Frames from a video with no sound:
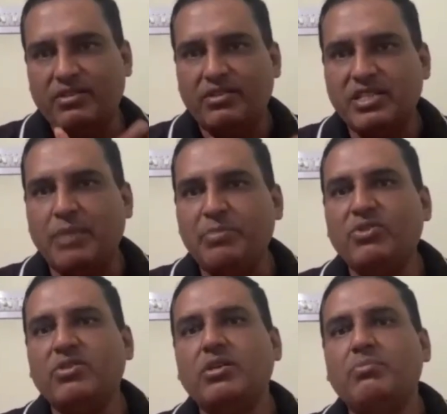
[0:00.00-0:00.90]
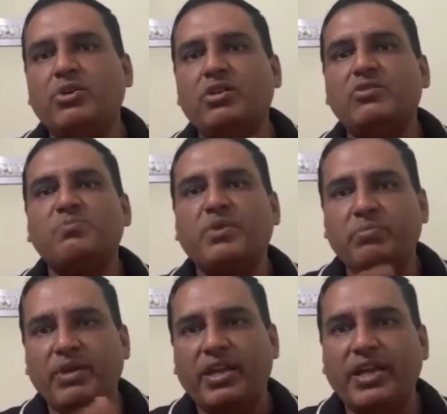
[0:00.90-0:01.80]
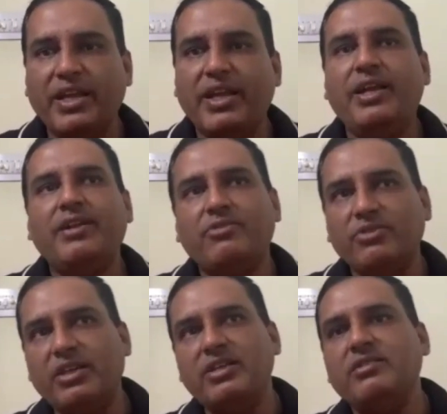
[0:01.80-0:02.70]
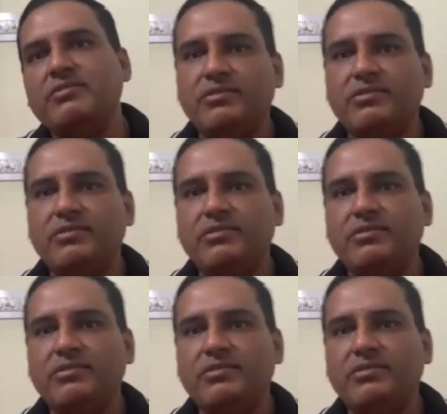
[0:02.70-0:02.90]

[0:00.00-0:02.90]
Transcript: slapping on the bombs, preparing it, okay,